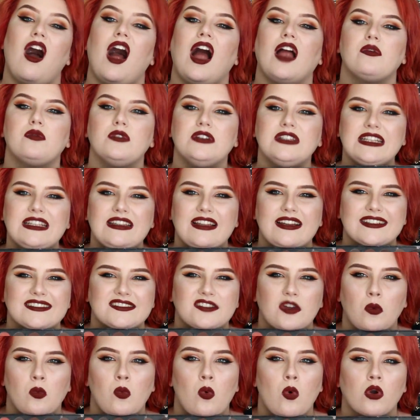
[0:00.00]
I really like
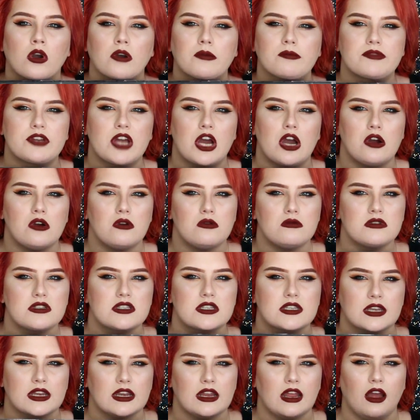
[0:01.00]
the warm
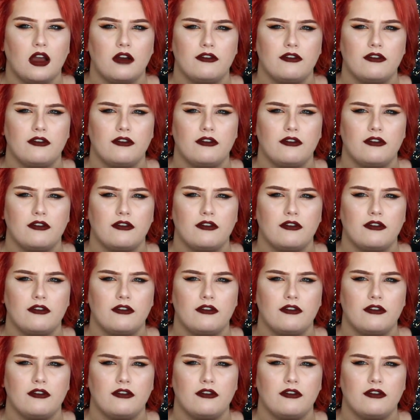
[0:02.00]
tones,